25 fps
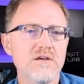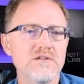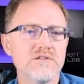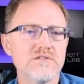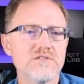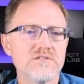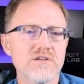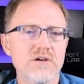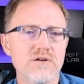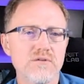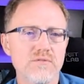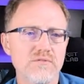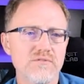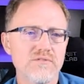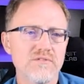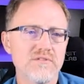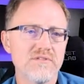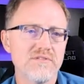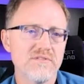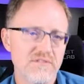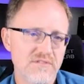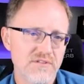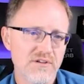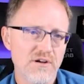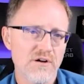so
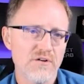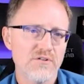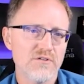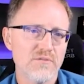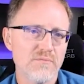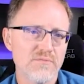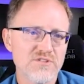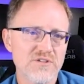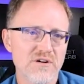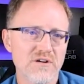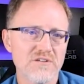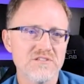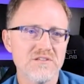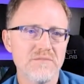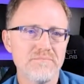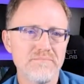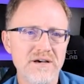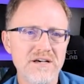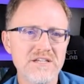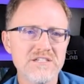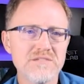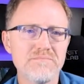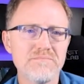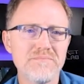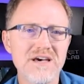the article starts The
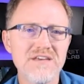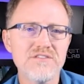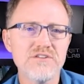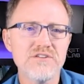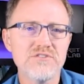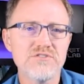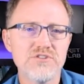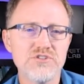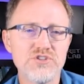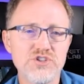best method to